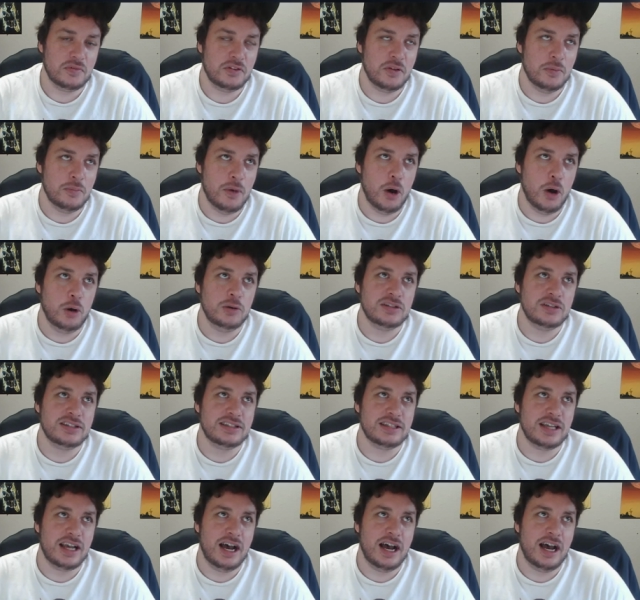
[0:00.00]
the
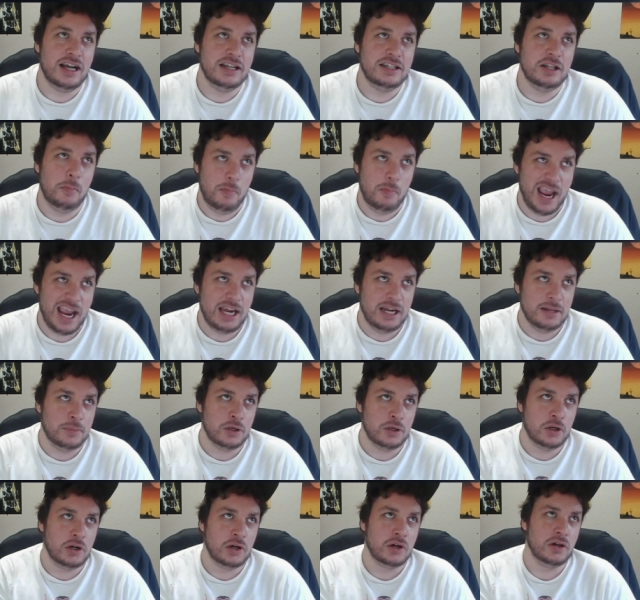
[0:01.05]
most
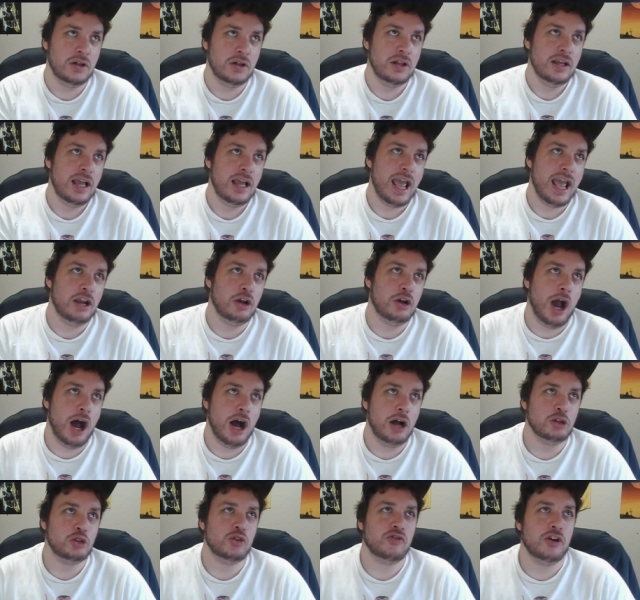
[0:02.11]
debatable and
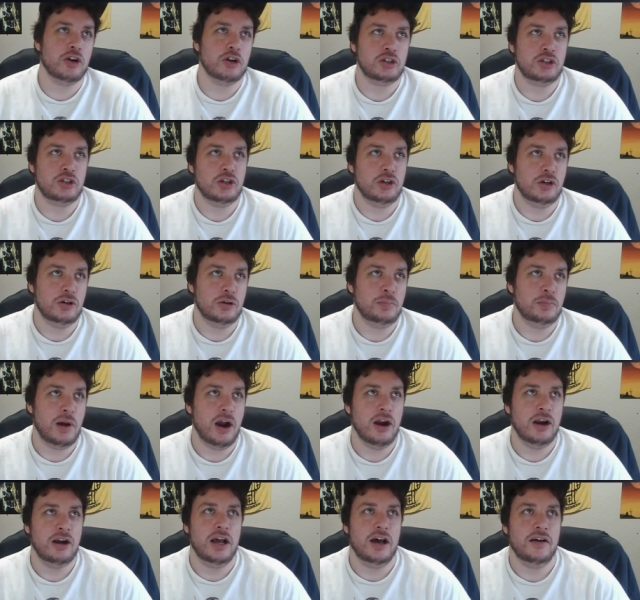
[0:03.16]
controversial
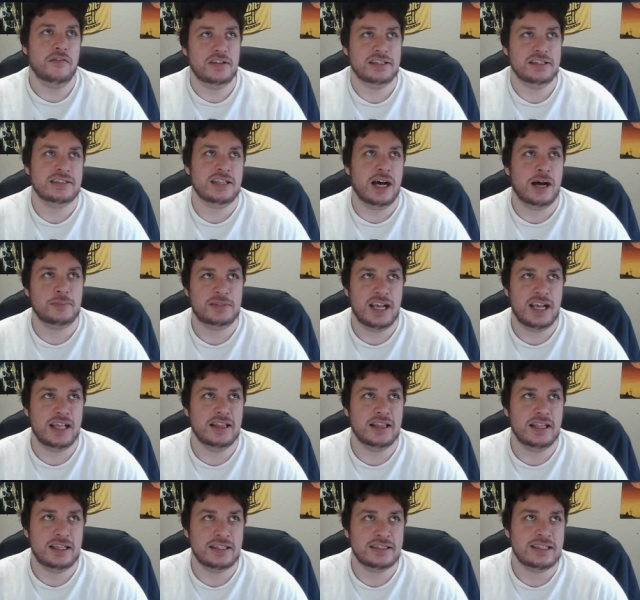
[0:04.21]
part of this top
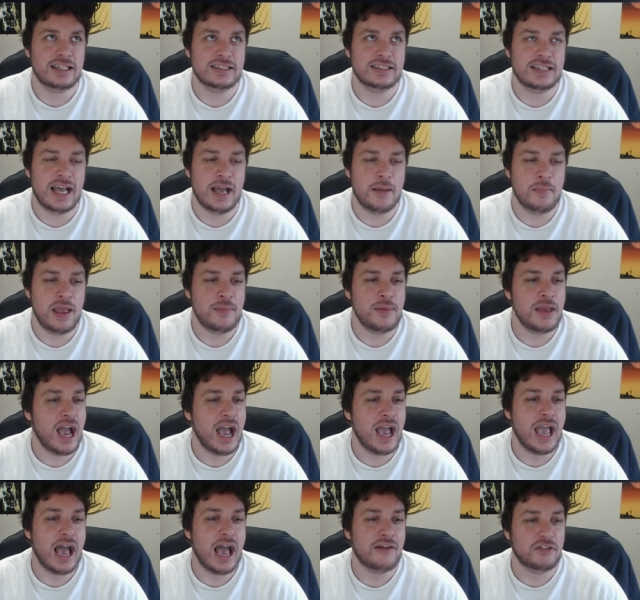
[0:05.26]
10 list is that maybe
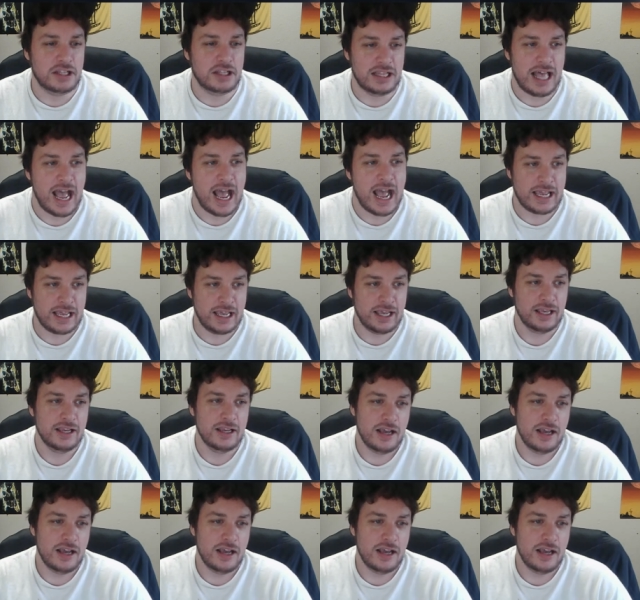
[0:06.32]
I have a lack